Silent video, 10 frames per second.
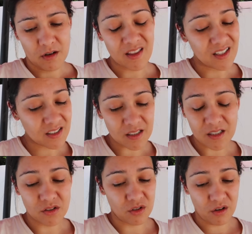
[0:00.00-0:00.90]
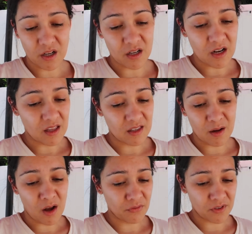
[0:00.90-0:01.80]
and then it's gonna get dirty and then
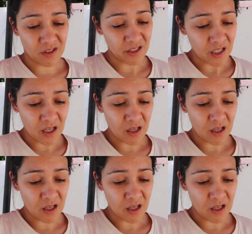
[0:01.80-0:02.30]
I'll have to clean